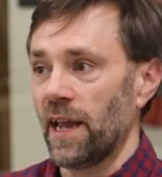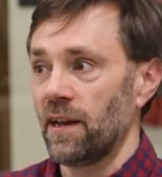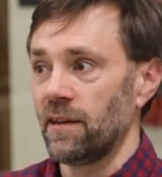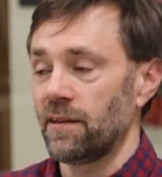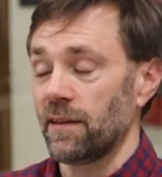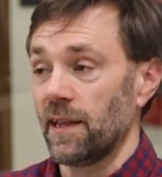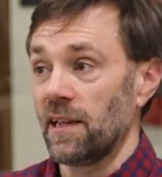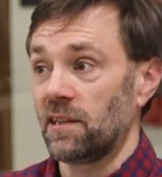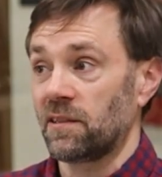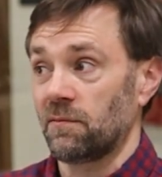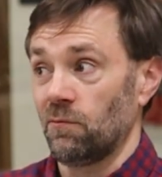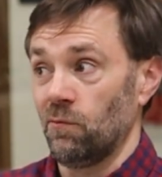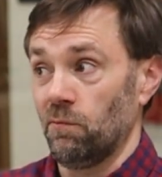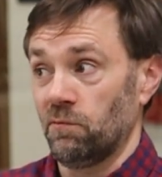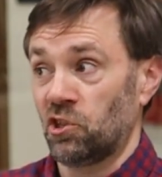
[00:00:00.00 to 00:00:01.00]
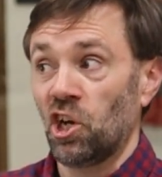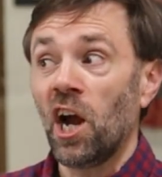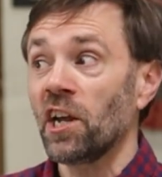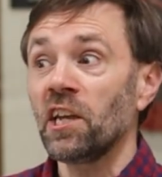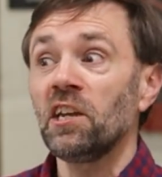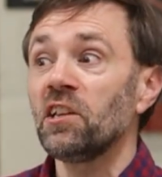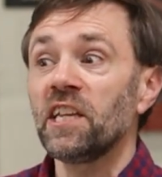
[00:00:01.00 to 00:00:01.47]
and it's
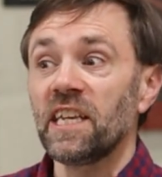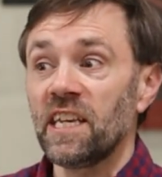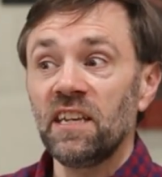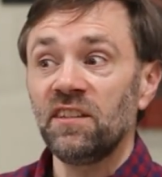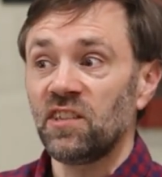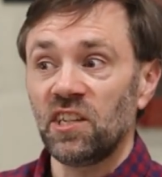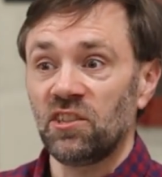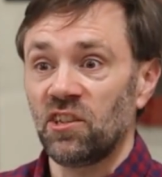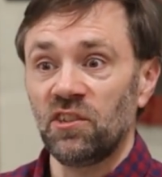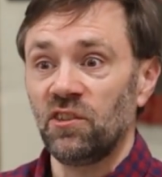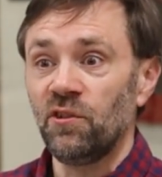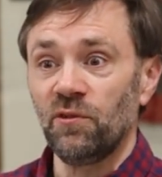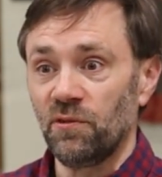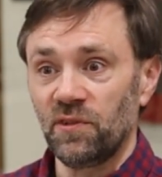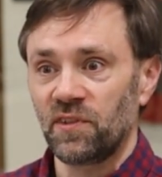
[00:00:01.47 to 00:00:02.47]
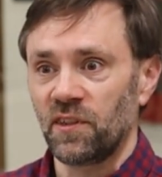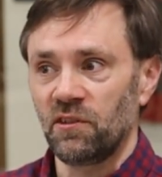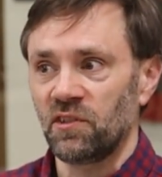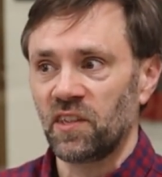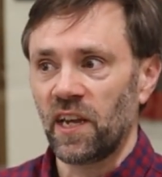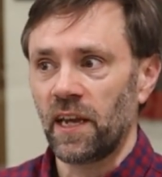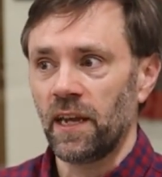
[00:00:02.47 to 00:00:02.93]
shockingly easy to use. You
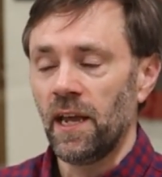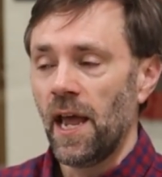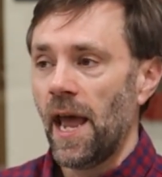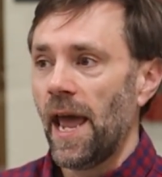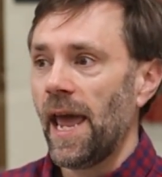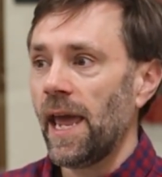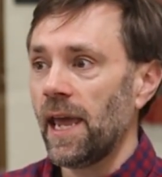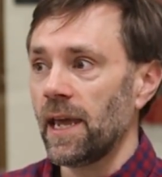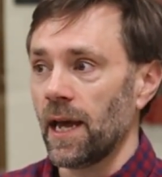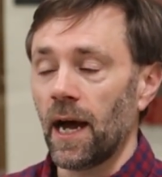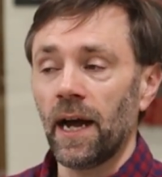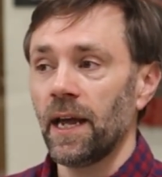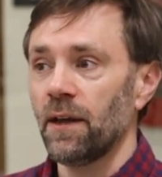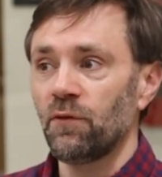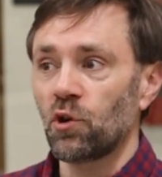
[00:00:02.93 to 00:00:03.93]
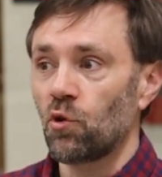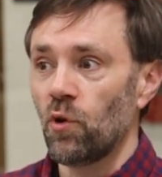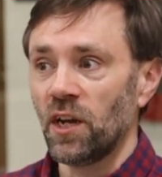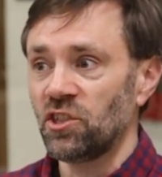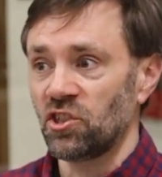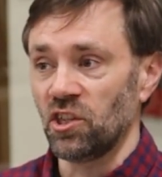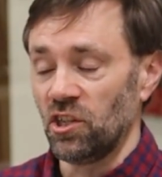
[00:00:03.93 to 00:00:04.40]
say, hey, I have a
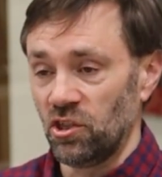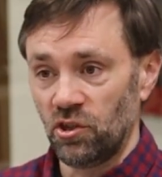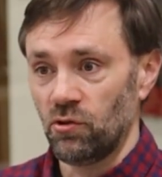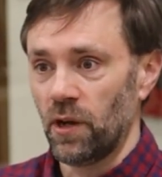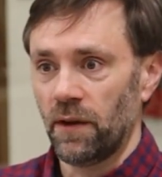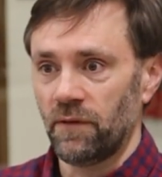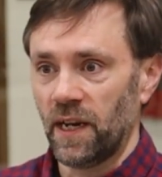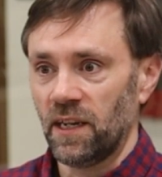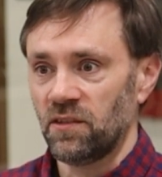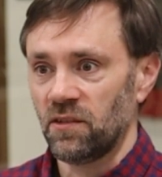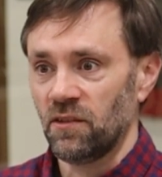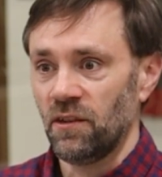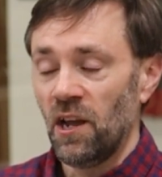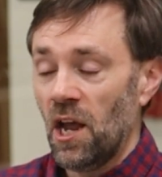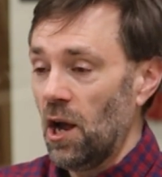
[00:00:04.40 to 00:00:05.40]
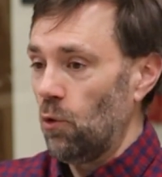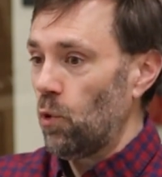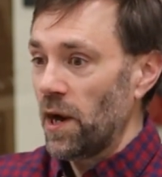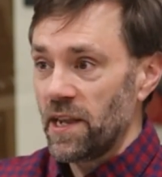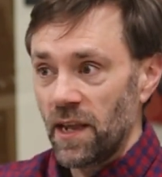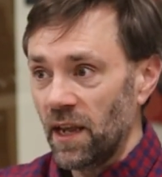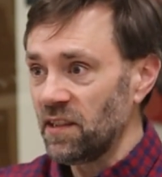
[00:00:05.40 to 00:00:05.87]
question. Do you have an answer?
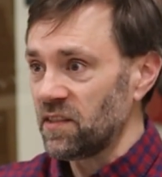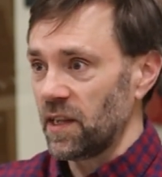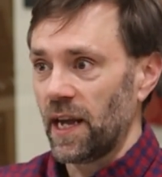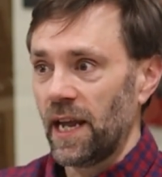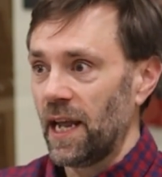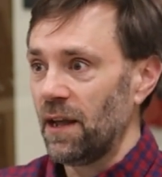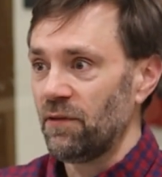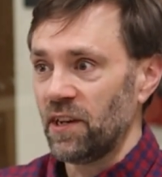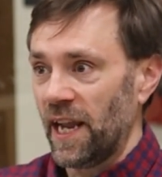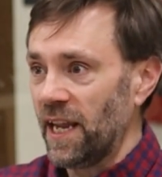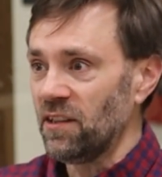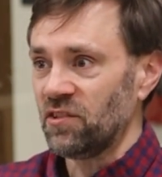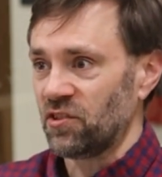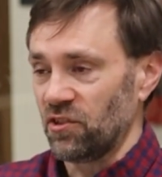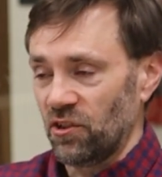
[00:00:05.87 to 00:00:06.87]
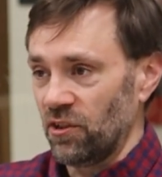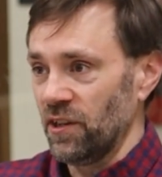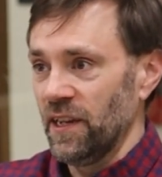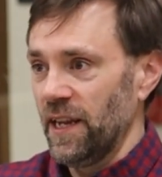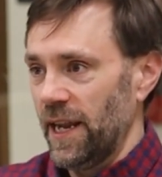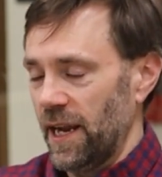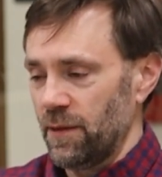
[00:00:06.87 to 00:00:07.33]
Why, yes, I have an answer.
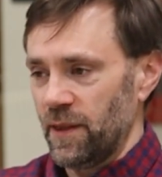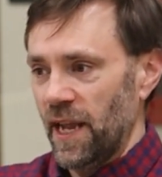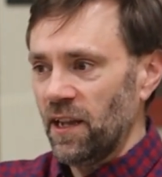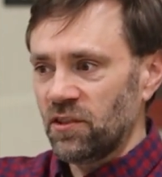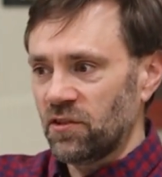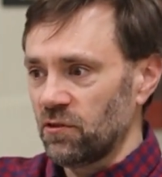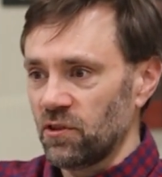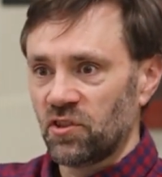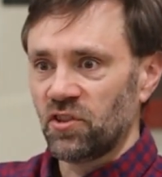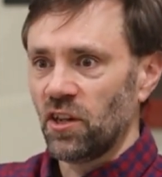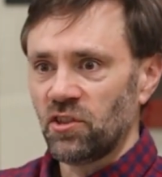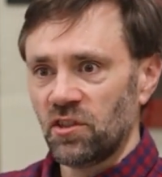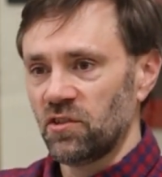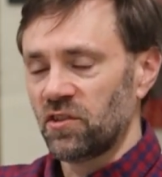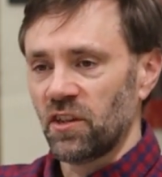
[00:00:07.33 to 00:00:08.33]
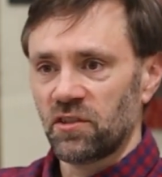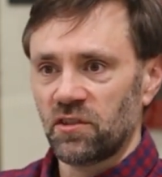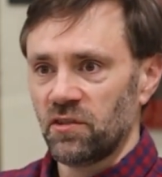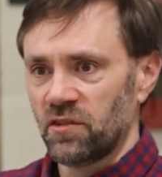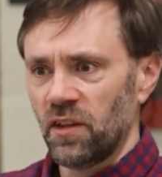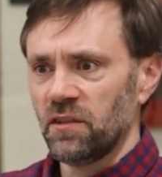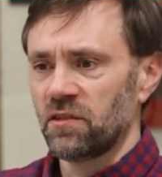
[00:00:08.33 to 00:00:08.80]
And the answer is such and such
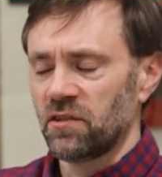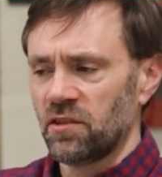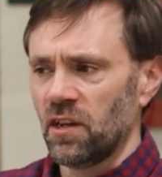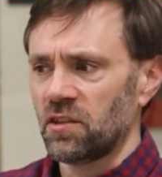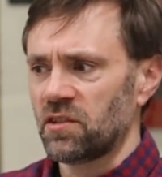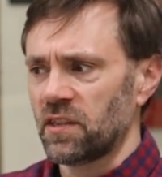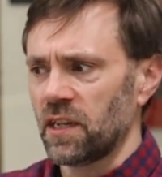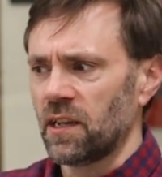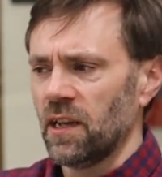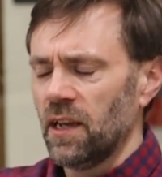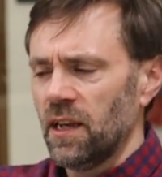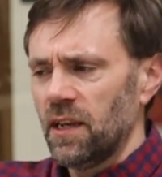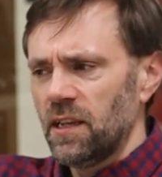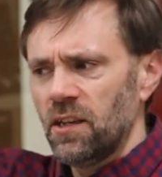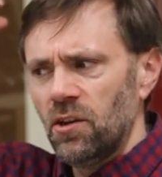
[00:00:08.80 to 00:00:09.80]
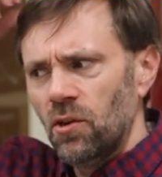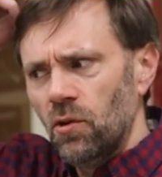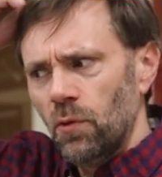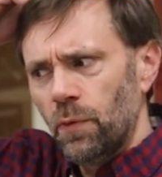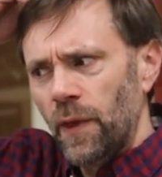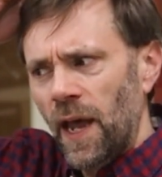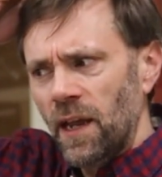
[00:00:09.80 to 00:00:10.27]
and such and such. It's like,
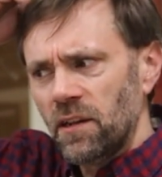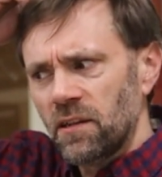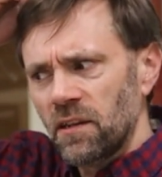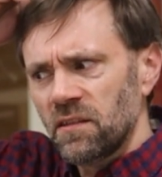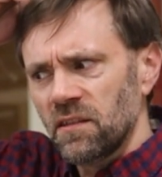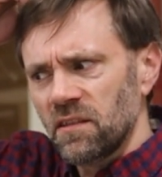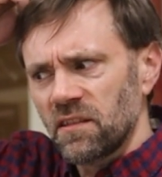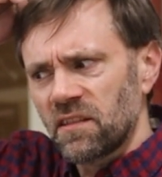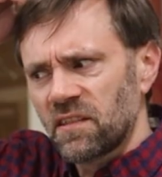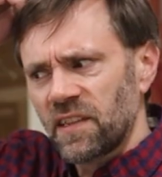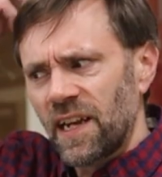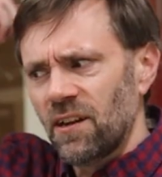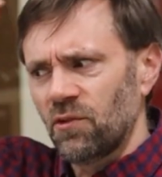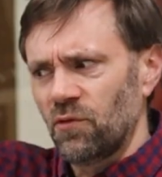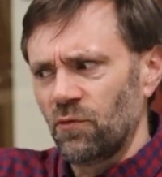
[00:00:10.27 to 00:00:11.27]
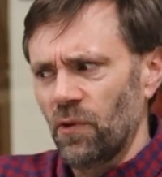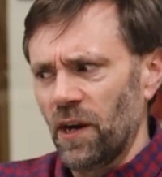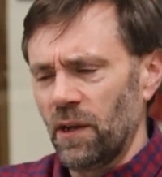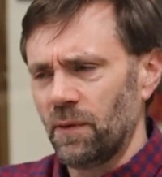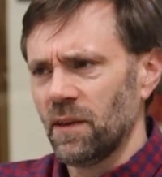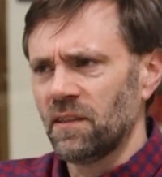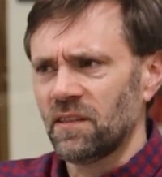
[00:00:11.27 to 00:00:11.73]
that doesn't sound
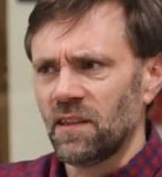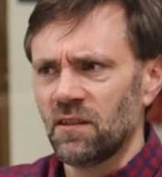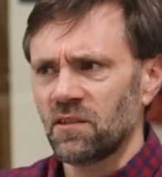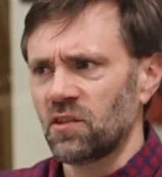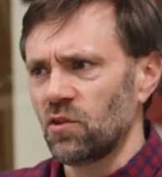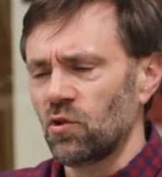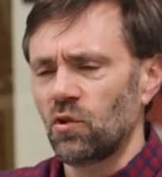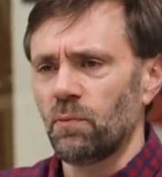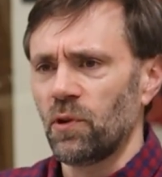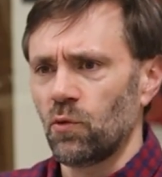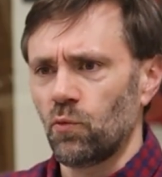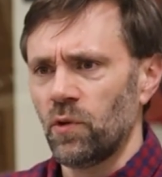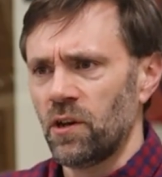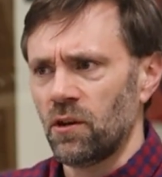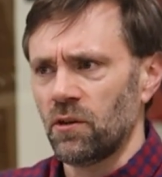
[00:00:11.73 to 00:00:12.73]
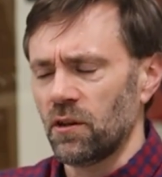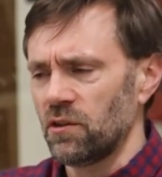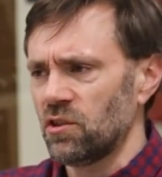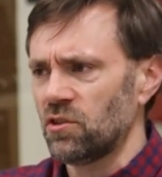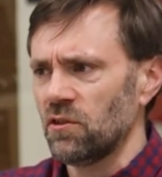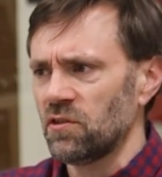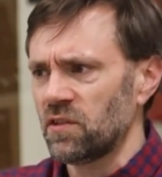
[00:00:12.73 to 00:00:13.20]
right. That sounds a little bit weird. Are you
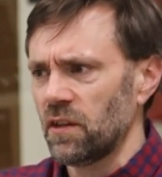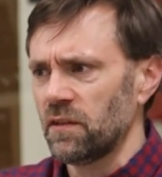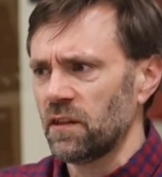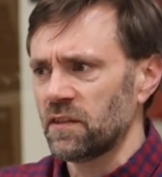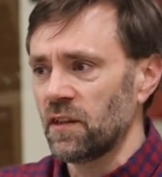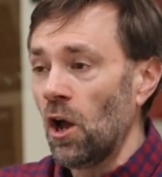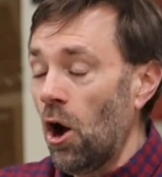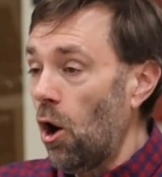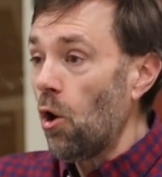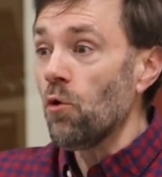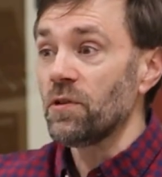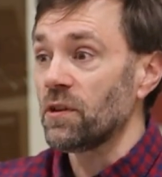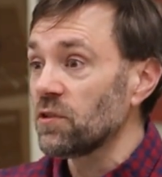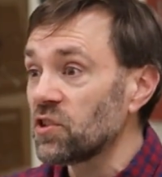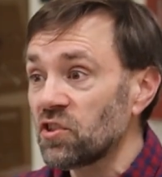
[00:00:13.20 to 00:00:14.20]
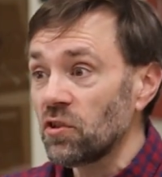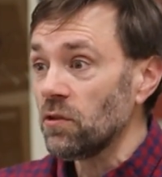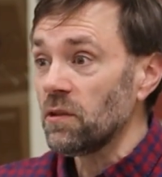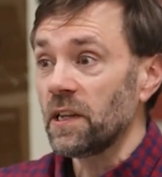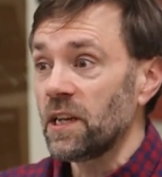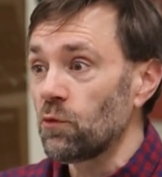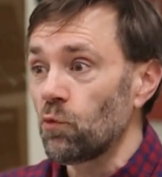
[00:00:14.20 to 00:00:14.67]
sure it's not this? Oh, you're
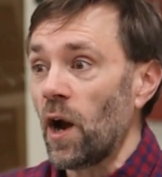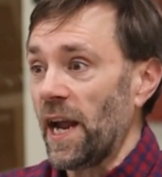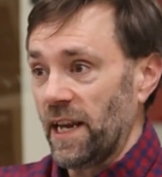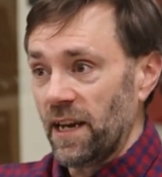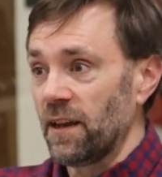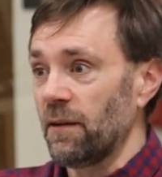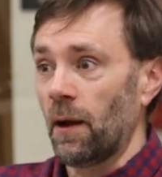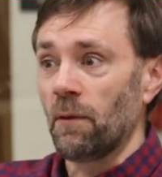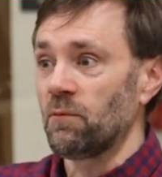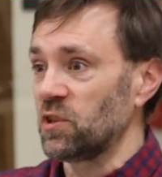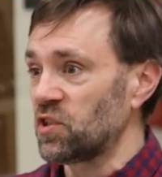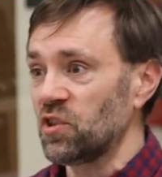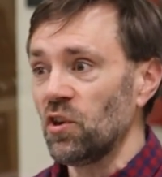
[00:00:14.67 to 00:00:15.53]
certainly right. And I was